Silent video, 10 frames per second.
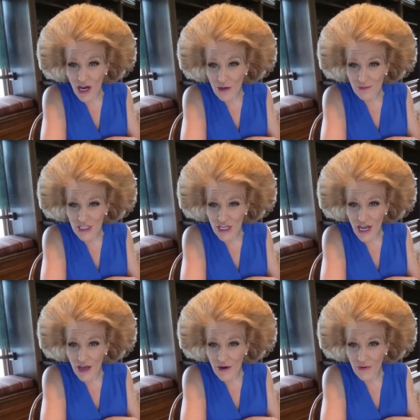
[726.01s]
come to
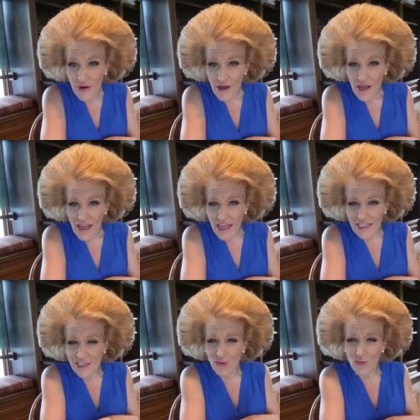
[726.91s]
know
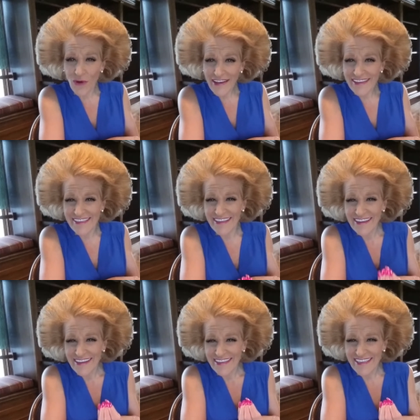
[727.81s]
and to want
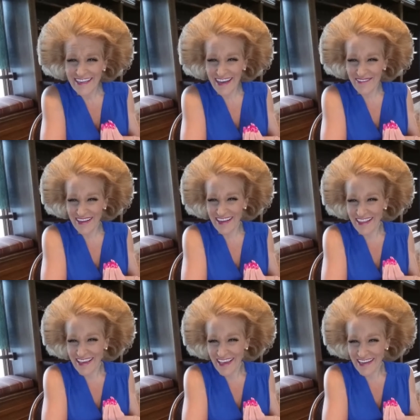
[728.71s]
to come into
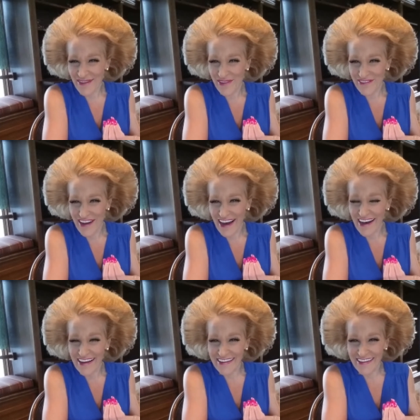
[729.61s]
the kingdom of
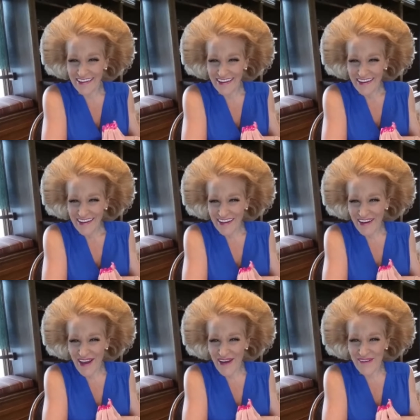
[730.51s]
God.
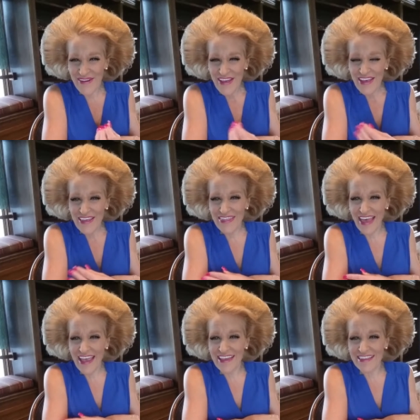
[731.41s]
You know,
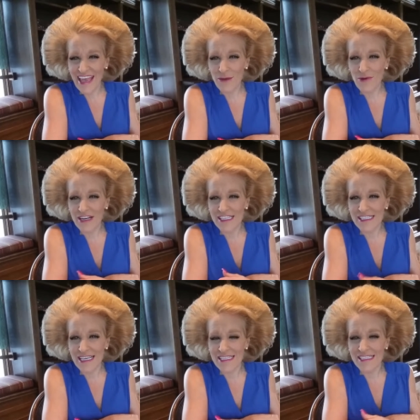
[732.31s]
they they want to
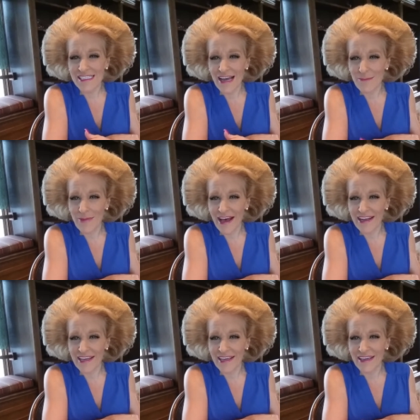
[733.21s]
see
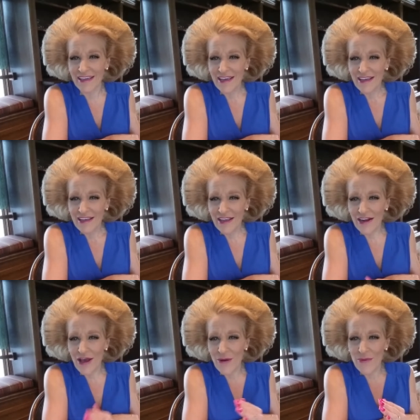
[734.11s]
somebody, you
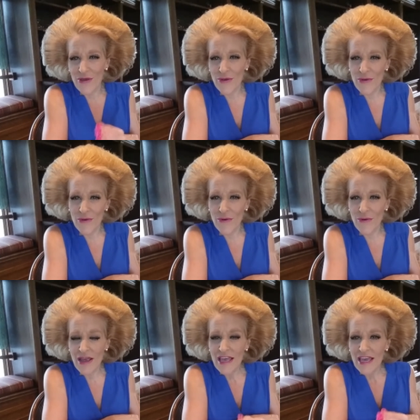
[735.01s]
know,
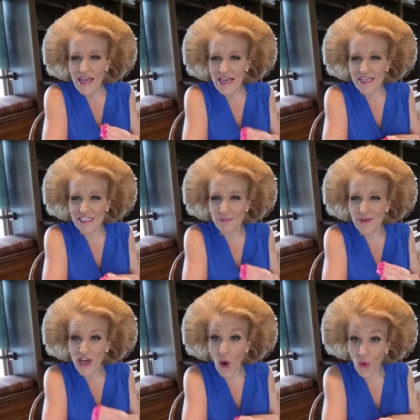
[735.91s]
who is
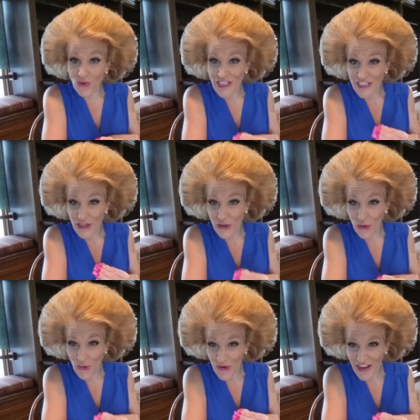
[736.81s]
beholding the
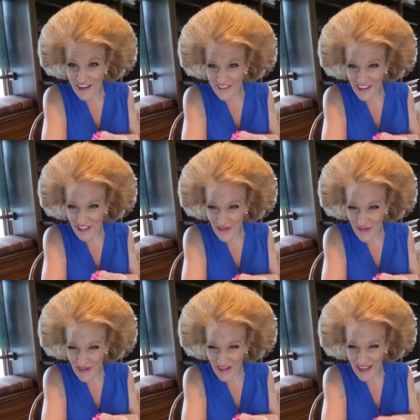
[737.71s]
glory of the
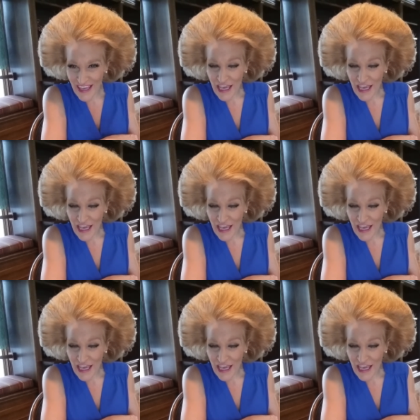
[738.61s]
Lord.